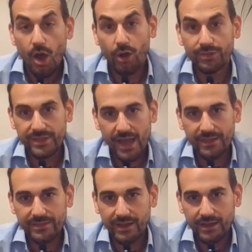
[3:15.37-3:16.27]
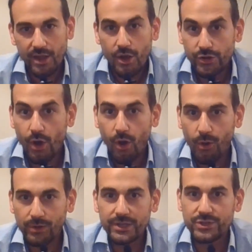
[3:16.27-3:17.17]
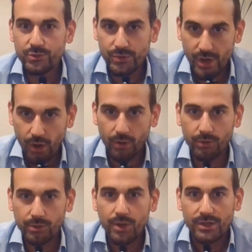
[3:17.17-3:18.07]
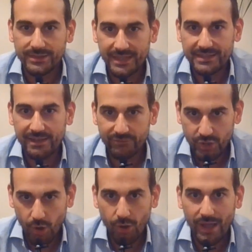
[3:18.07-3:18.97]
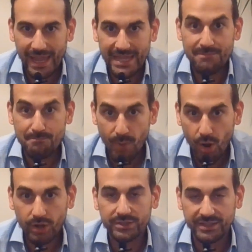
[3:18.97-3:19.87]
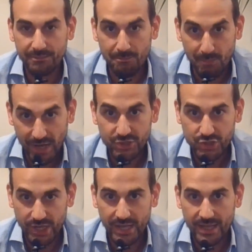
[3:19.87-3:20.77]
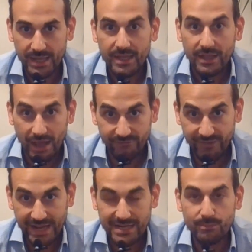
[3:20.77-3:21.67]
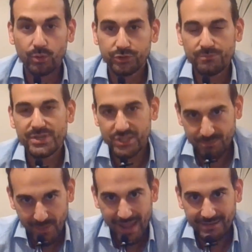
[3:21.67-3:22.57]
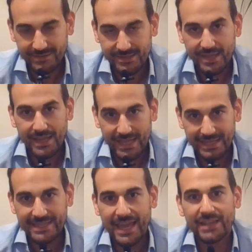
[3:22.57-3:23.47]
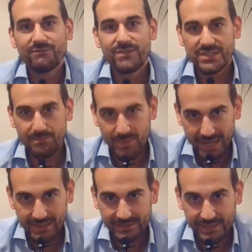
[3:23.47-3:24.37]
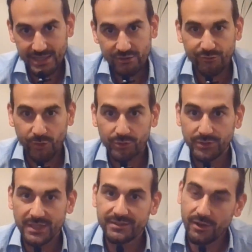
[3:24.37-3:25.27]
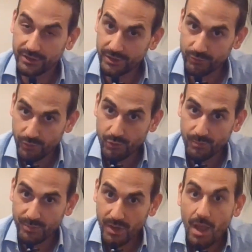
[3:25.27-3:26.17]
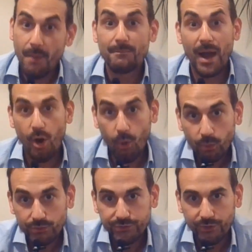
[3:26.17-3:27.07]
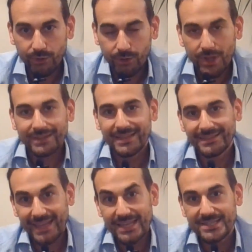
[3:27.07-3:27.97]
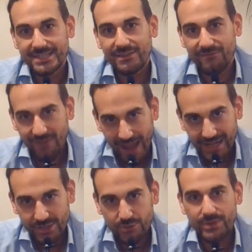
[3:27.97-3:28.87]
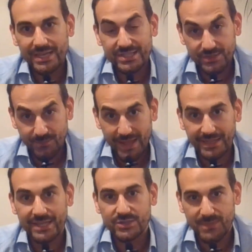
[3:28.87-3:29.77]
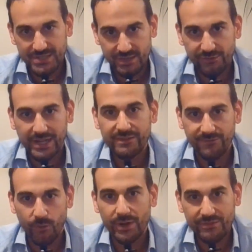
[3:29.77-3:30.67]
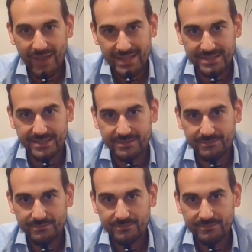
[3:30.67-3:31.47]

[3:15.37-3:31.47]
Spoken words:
On the other, not only you know that they've got a marketing budget available to be spent in getting visibility in front of the target group, but also that they see value in spending it specifically for events.